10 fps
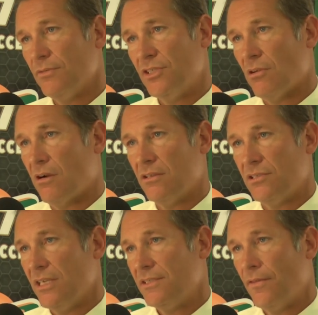We started the
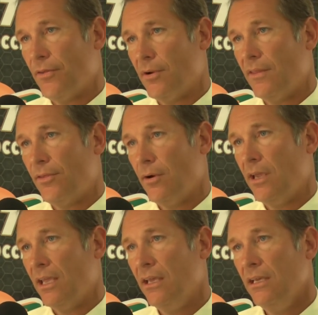season three and
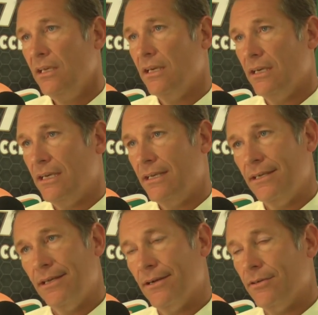three, and
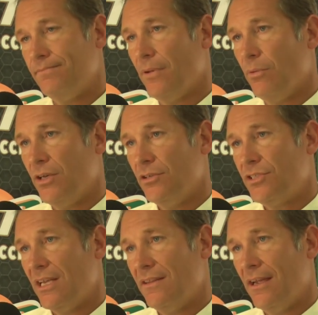you know when you're
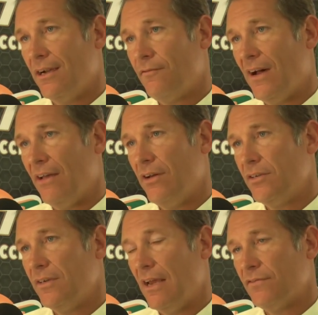sitting there at
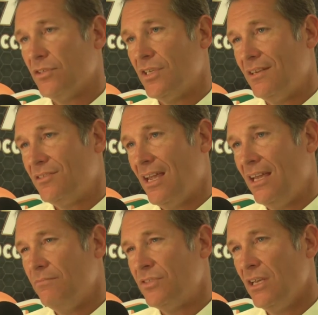500 after six
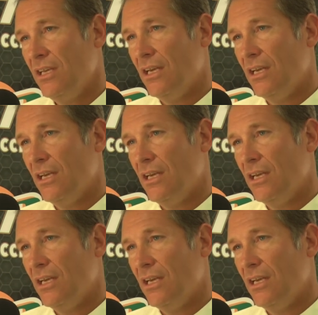games,